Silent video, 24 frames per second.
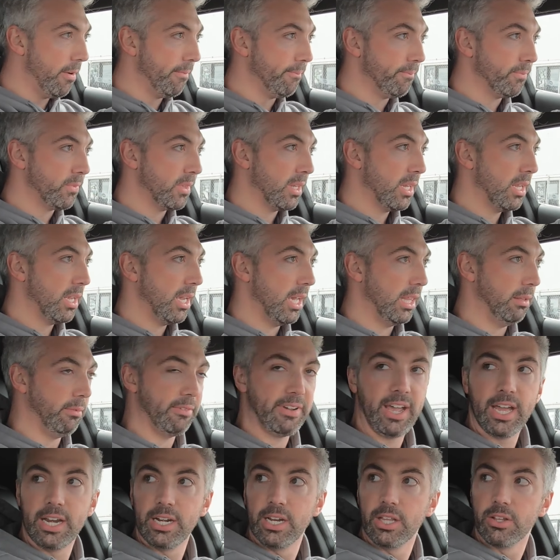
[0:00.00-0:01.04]
and then we
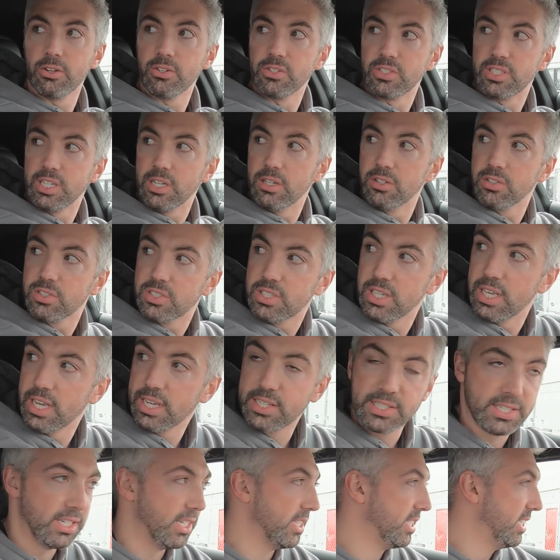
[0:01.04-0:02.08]
got another
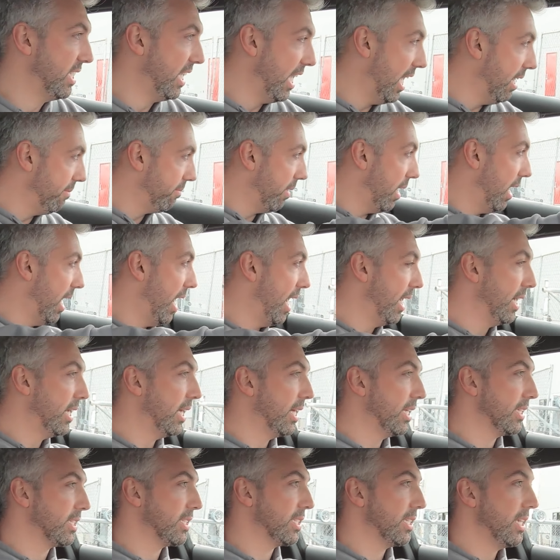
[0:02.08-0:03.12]
Z06 and a C8 behind
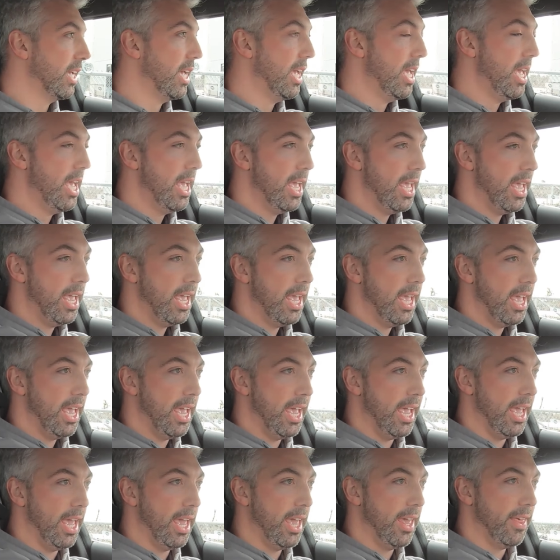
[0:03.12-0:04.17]
us.
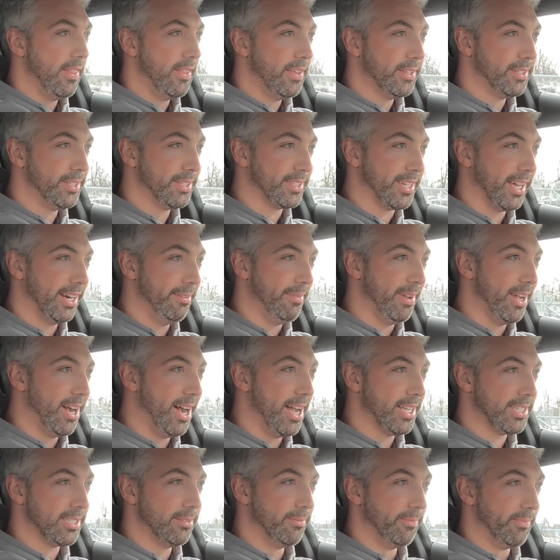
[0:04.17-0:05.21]
And this is gonna be
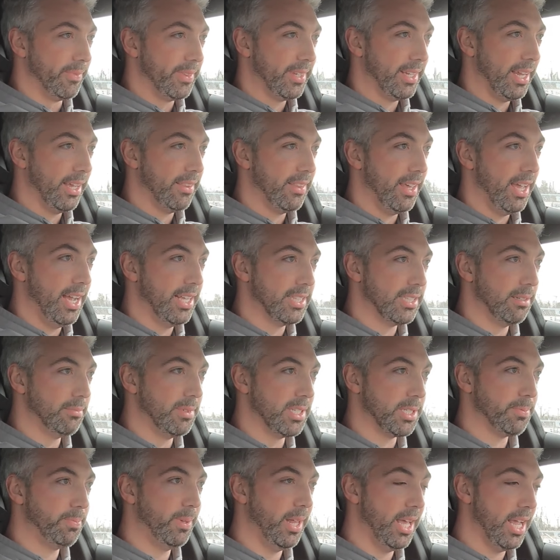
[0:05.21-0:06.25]
awesome. Got the heads-up
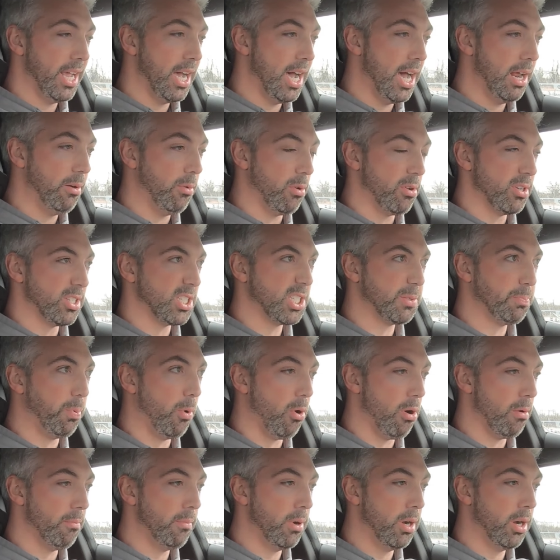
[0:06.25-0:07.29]
display on. We're in
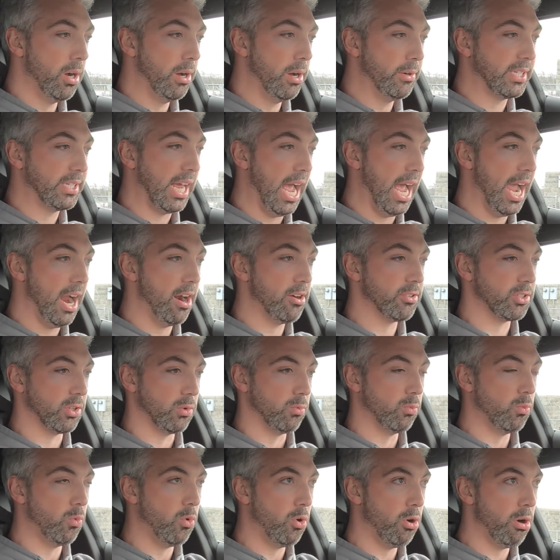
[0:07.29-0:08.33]
sport mode. Tires are
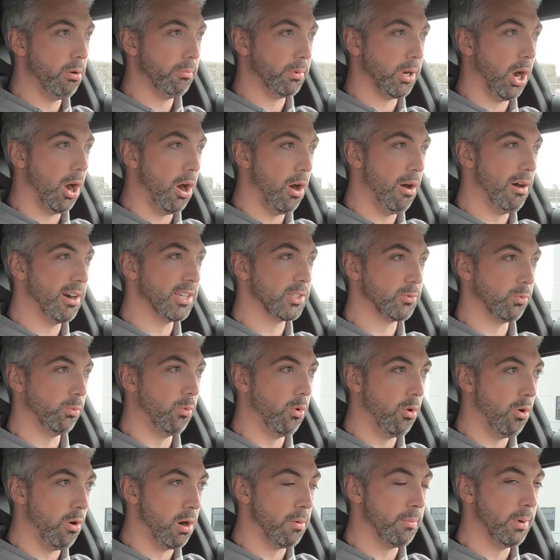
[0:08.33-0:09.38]
warm, car is
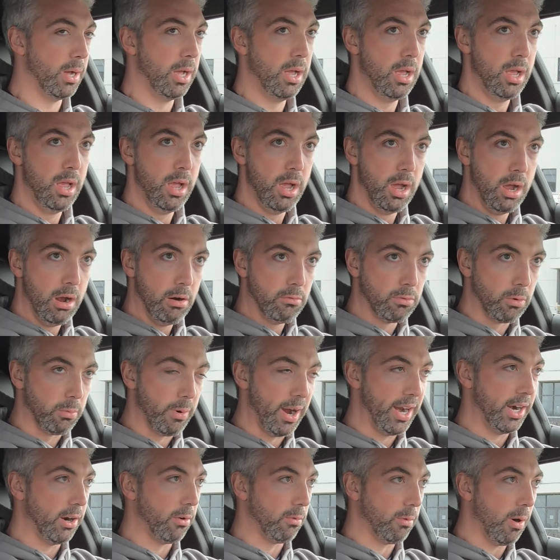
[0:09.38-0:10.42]
warm. We're
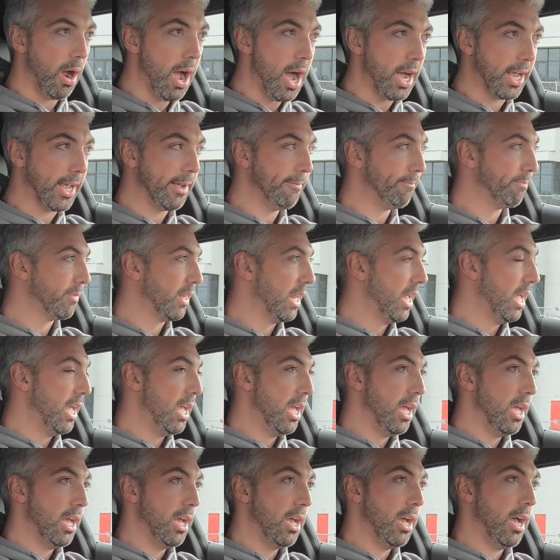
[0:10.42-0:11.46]
ready to rock.
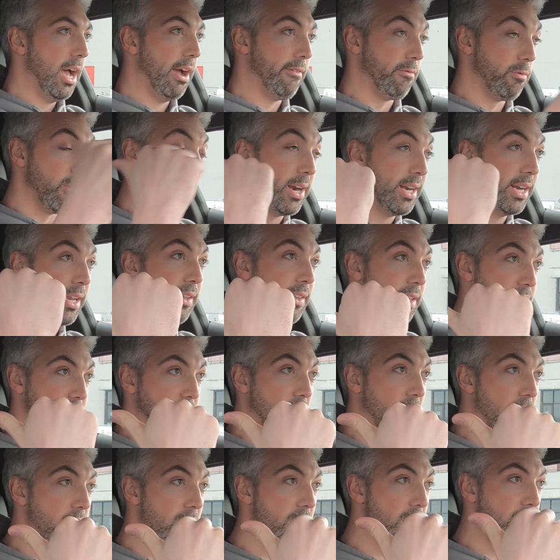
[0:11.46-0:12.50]
I've ridden in this
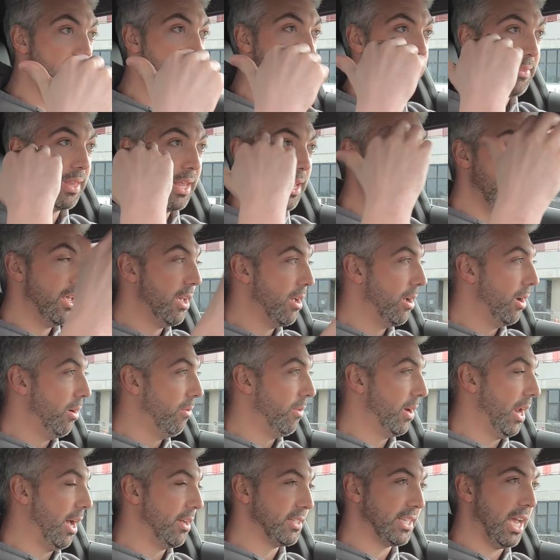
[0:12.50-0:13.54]
car
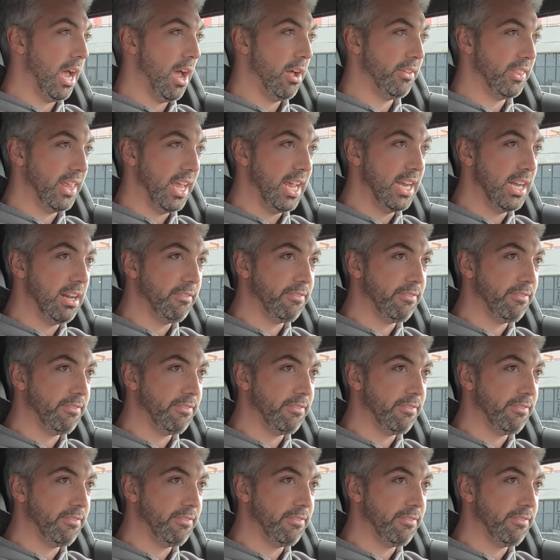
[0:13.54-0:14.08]
when I was out at the Indy